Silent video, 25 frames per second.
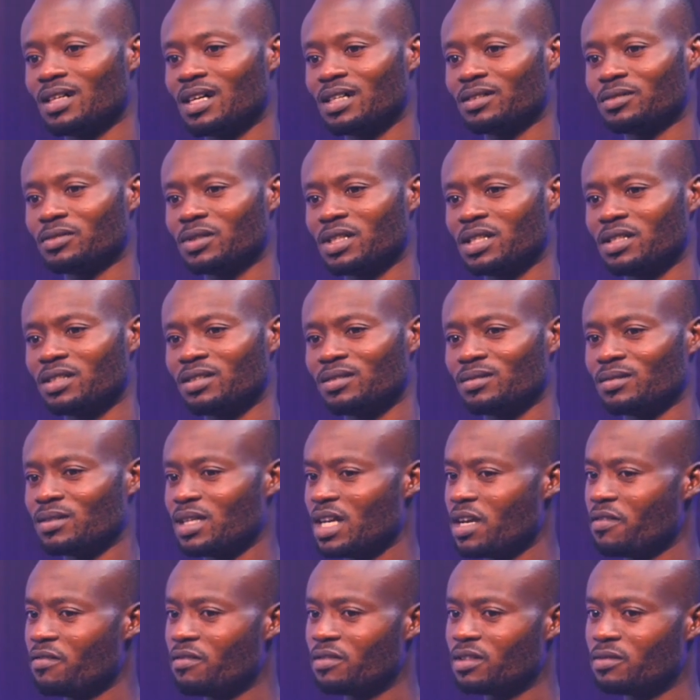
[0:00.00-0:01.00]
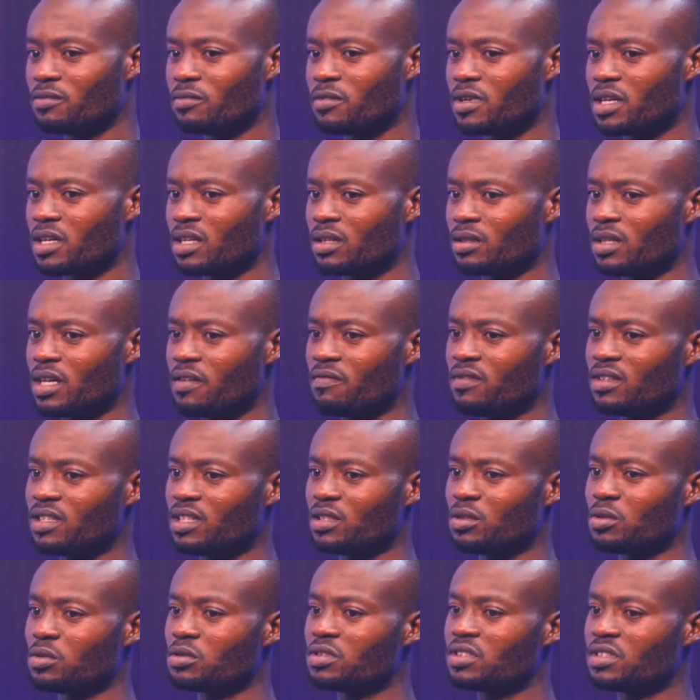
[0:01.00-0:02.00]
Actually,
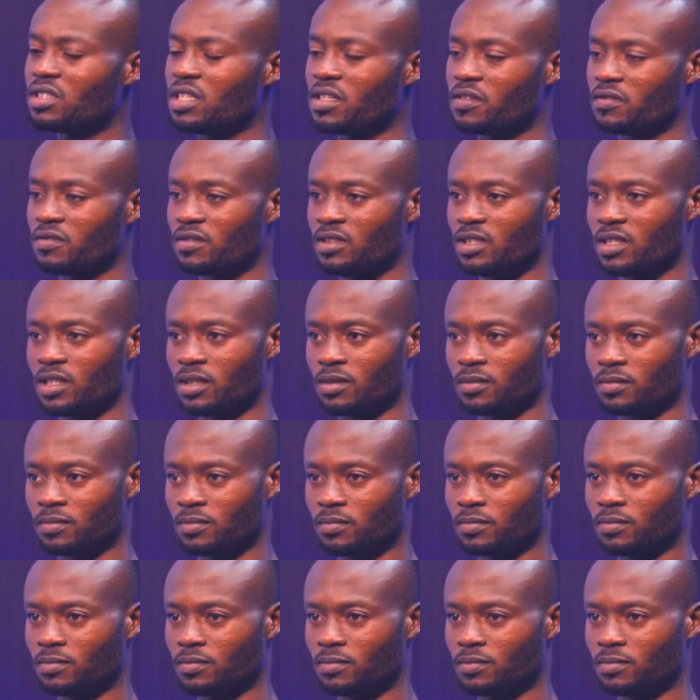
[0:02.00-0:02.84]
everything looks safe there,